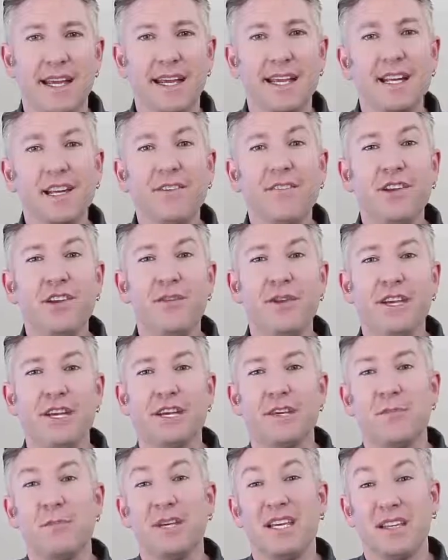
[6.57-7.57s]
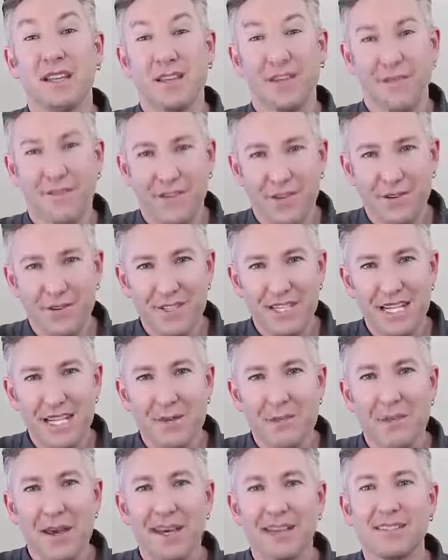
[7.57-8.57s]
Interviewing can be a
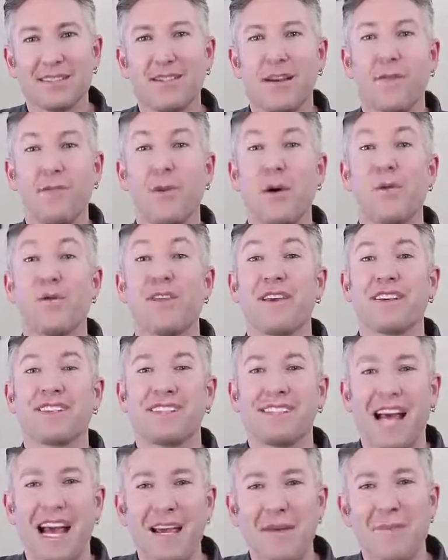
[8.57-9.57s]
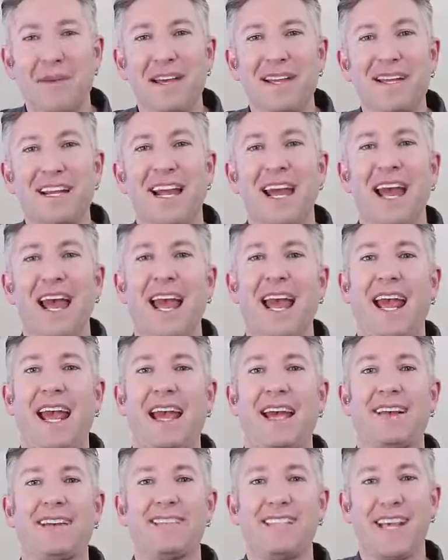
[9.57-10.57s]
confusing mix of both excitement
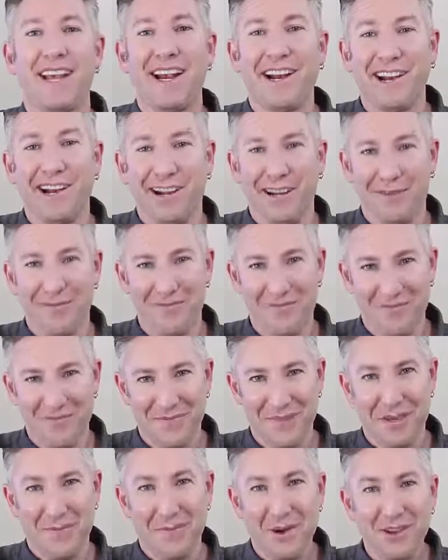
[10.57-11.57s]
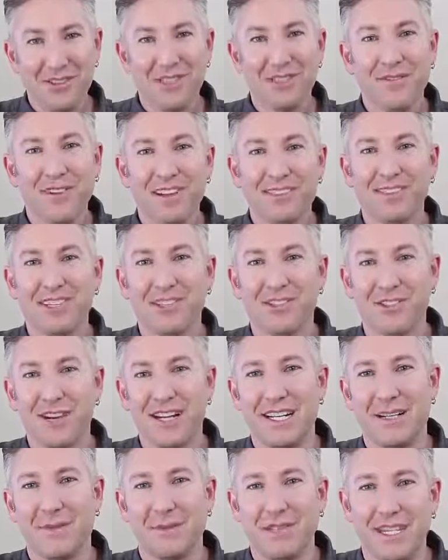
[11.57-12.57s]
and terror. Most of us are
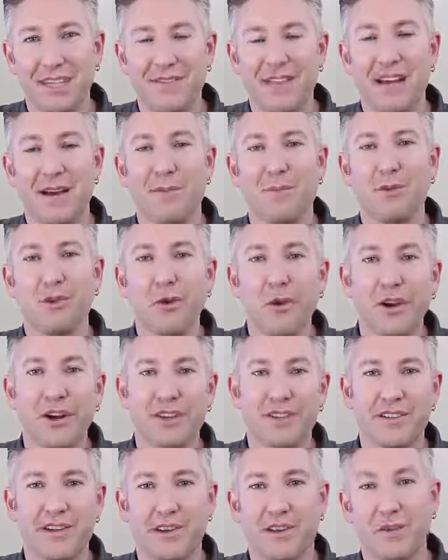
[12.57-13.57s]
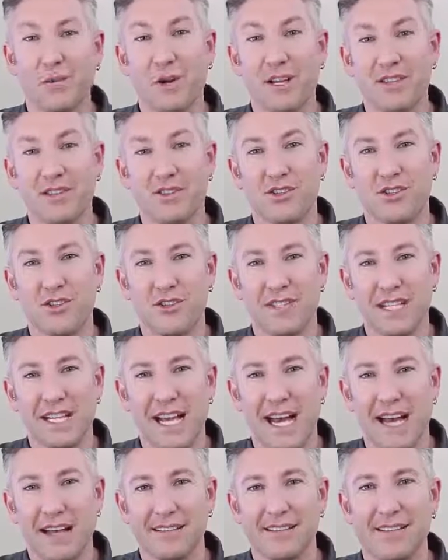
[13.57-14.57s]
trained to believe that employers are the ones
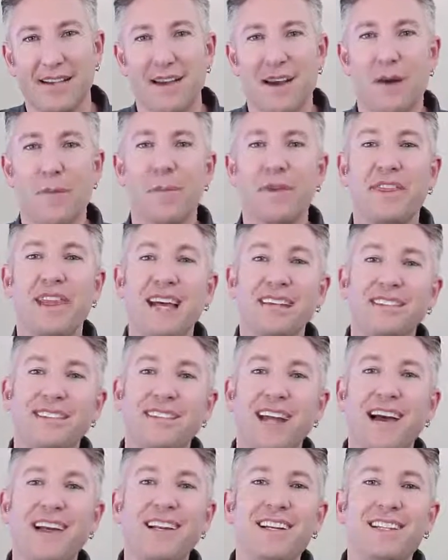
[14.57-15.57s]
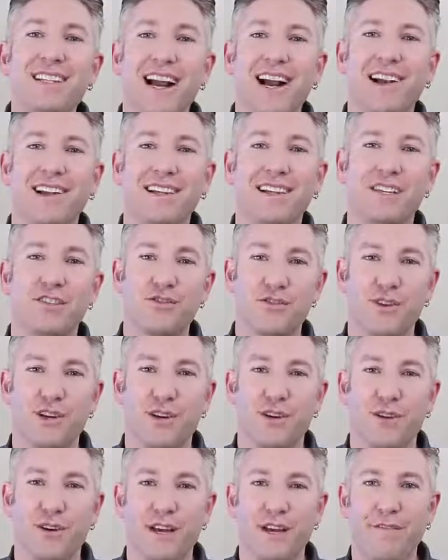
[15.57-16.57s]
choosing us, but that's not entirely
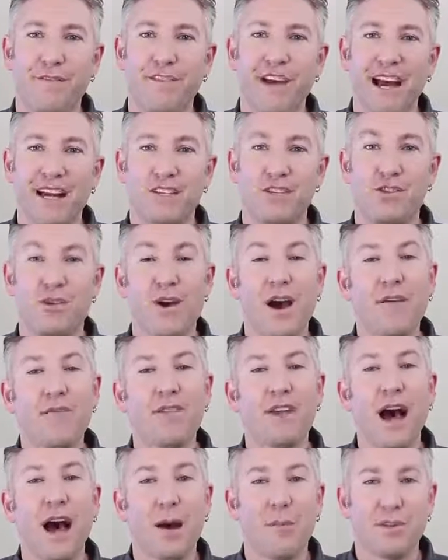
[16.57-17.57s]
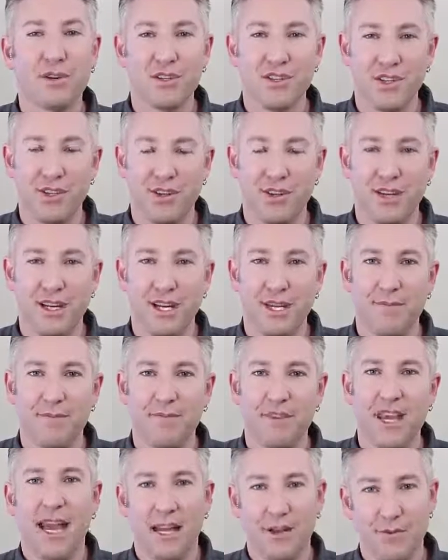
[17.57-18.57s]
true. In fact, you have the opportunity
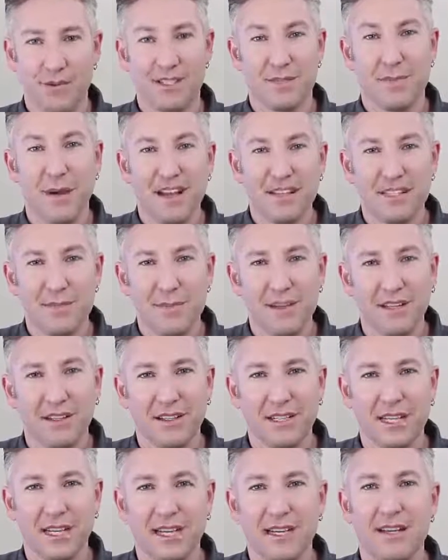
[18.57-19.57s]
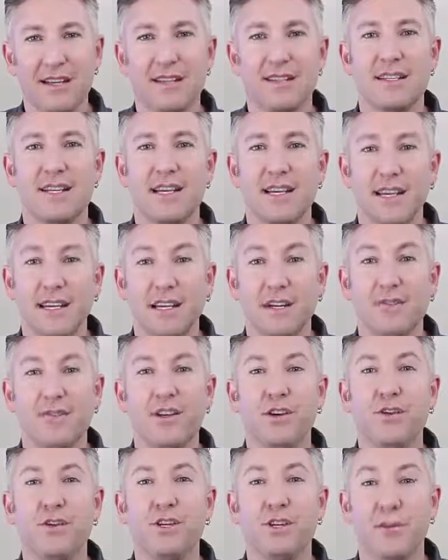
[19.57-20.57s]
and responsibility to
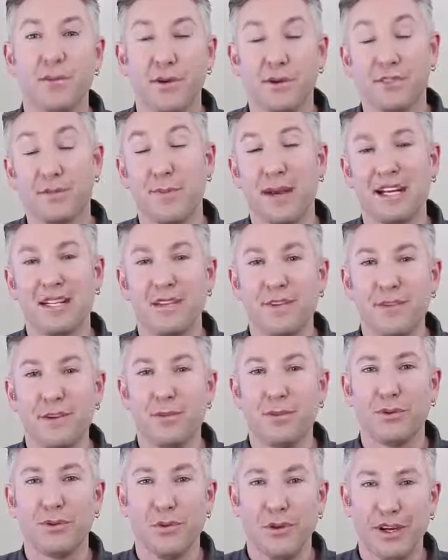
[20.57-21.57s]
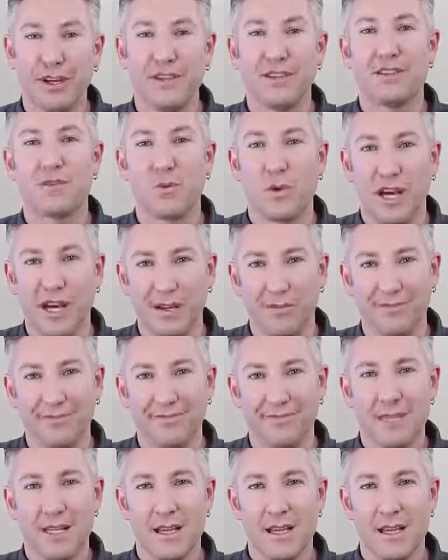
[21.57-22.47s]
interview your prospective employer as well.